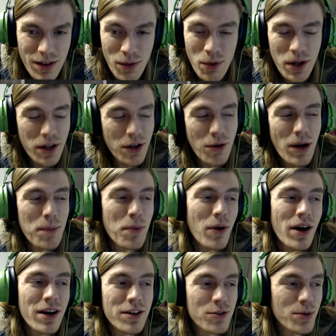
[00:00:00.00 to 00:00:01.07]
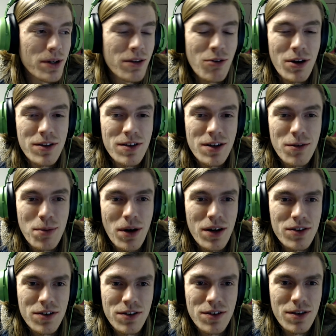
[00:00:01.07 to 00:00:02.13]
What a great prize. What a great set of
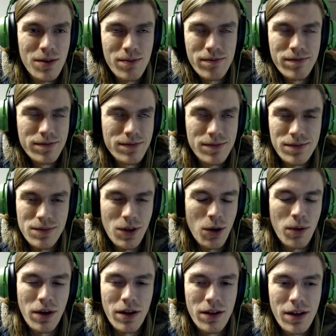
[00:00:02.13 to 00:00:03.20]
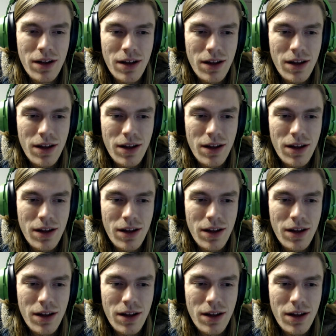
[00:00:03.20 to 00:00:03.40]
prizes. Oh well.